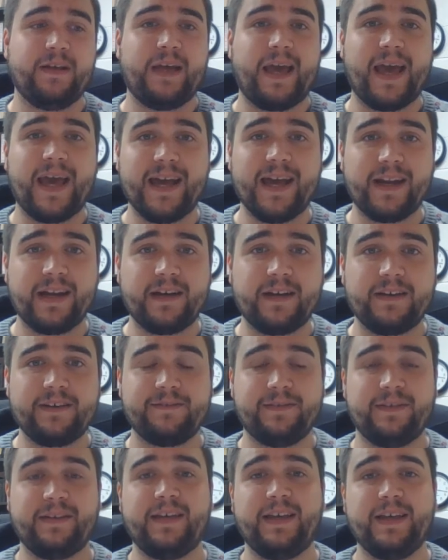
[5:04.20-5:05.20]
Hannah
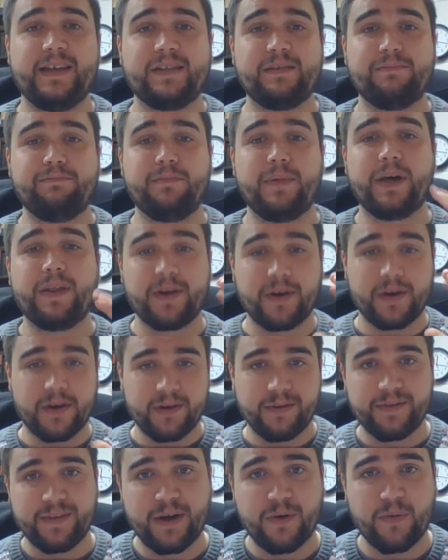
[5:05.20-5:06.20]
is a
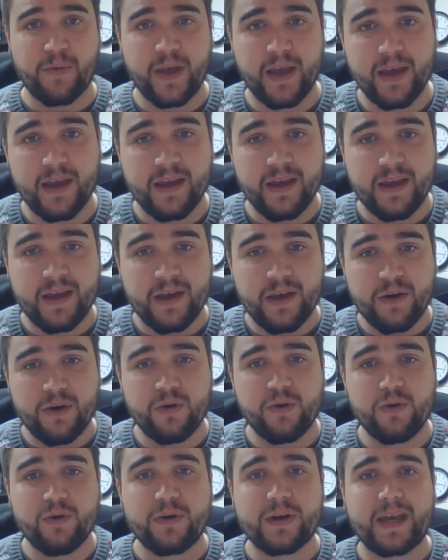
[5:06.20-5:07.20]
mother
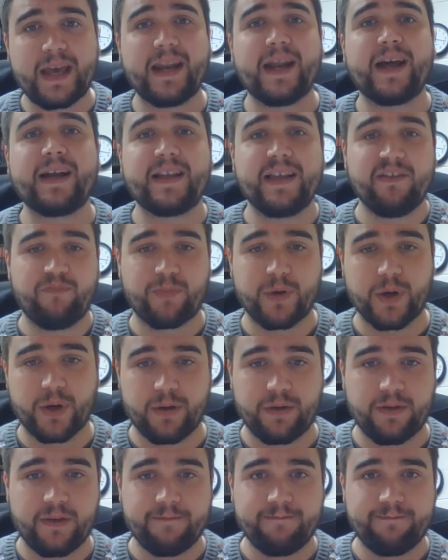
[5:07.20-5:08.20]
who cannot give
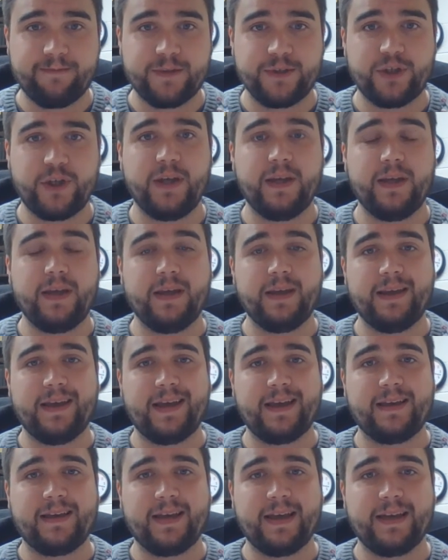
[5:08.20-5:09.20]
birth. She
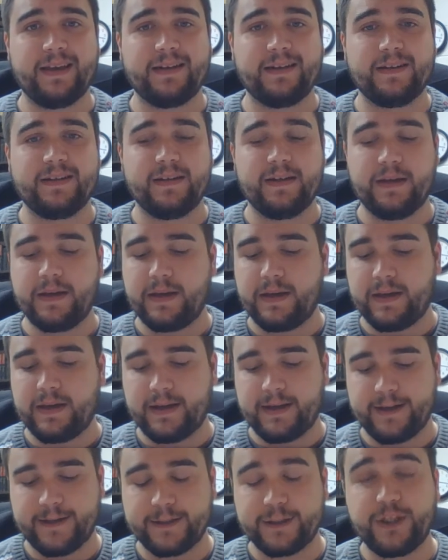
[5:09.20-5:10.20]

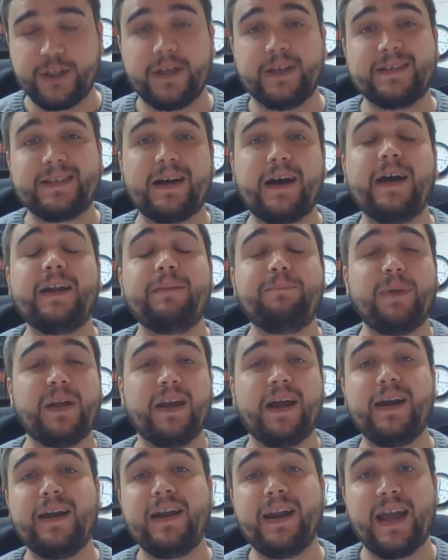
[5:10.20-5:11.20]
has
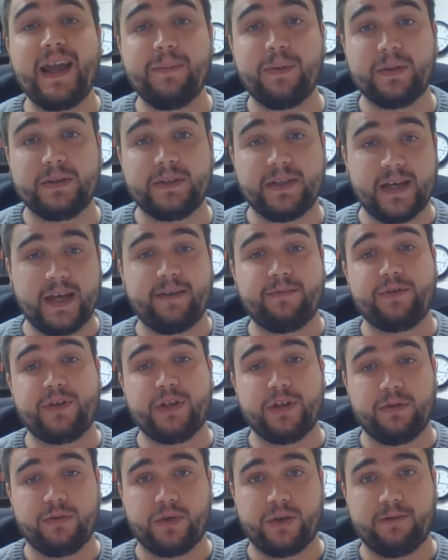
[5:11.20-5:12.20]
been unable to have
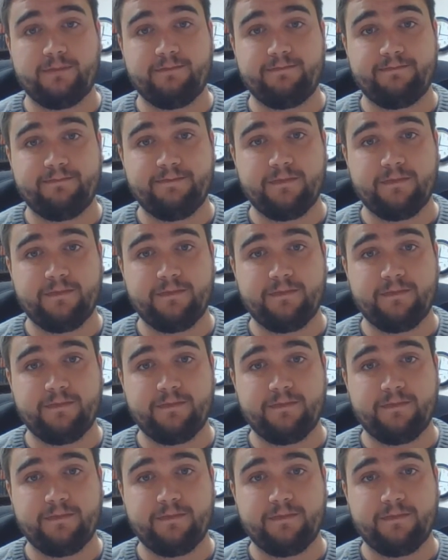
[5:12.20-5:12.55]
children,